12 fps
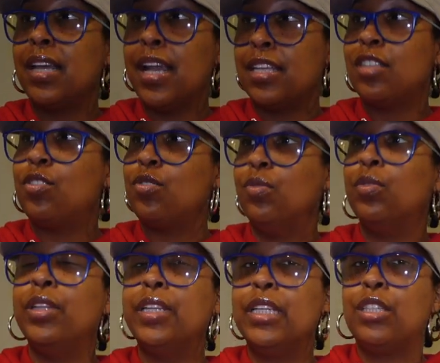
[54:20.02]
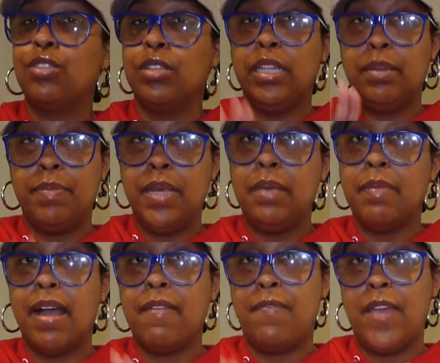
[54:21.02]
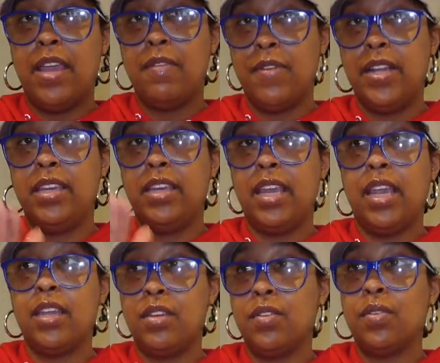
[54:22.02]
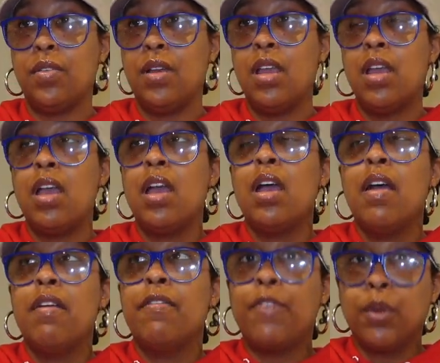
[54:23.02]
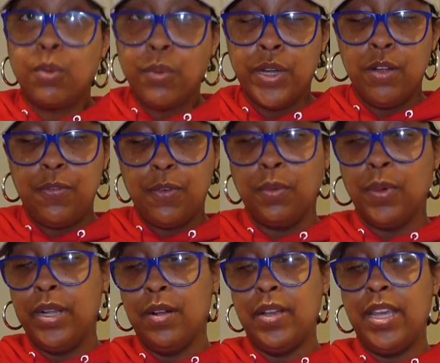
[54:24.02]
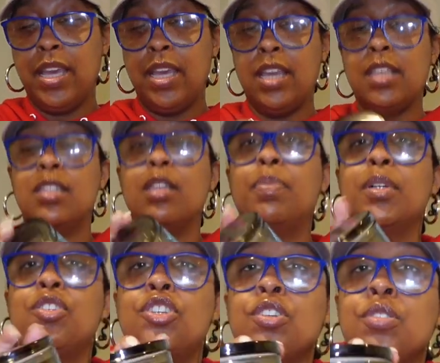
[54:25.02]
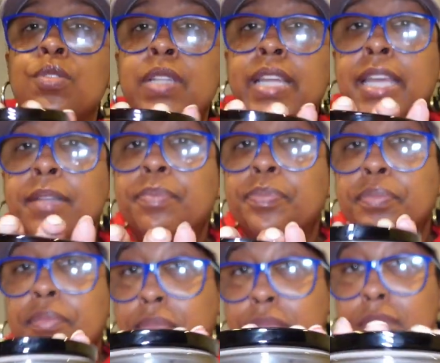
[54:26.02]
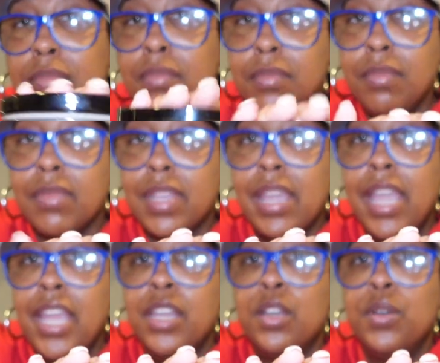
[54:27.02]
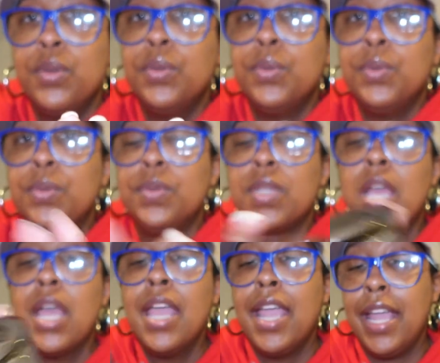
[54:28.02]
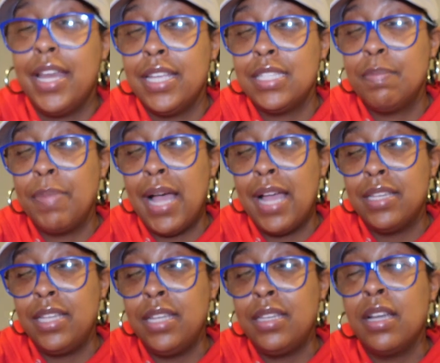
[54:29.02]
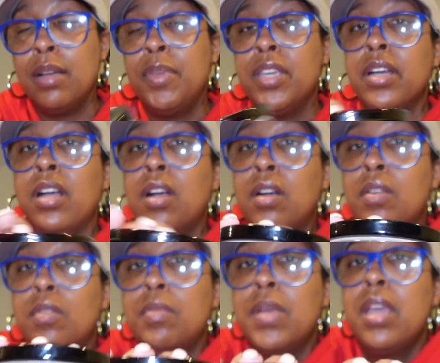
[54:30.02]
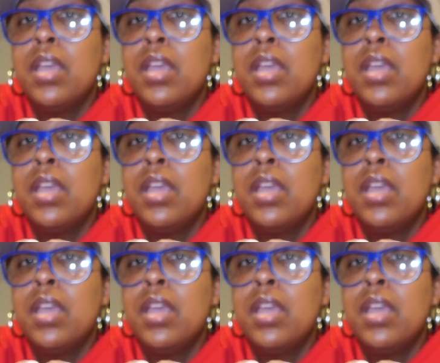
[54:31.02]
has to literally be my favorite candle. For real, for real. It is the Patchouli and Oud. And it's by D W Home.